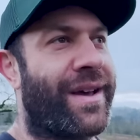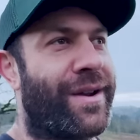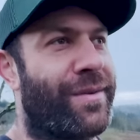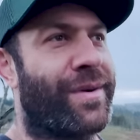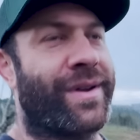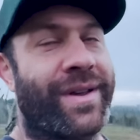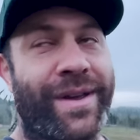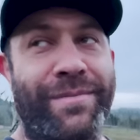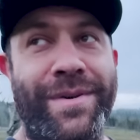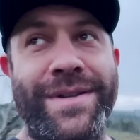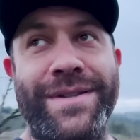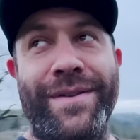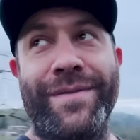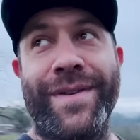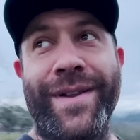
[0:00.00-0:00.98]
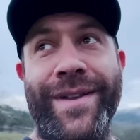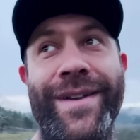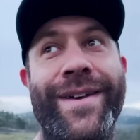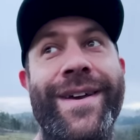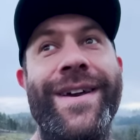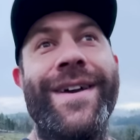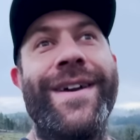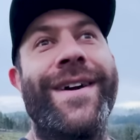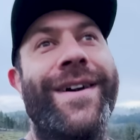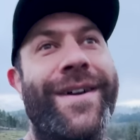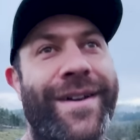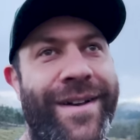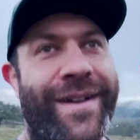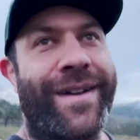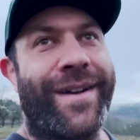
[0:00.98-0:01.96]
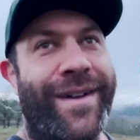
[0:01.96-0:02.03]
I don't want to get myself in a.
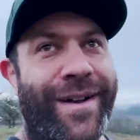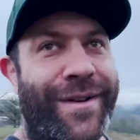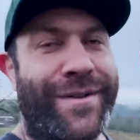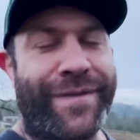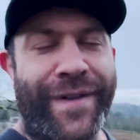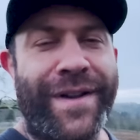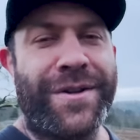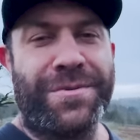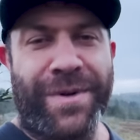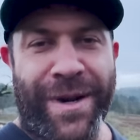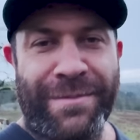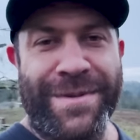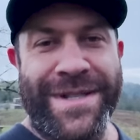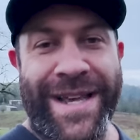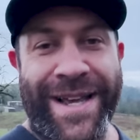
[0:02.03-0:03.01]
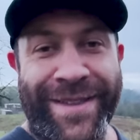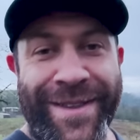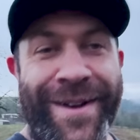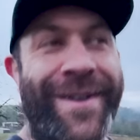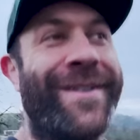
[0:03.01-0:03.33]
I'll finish what I'm saying though.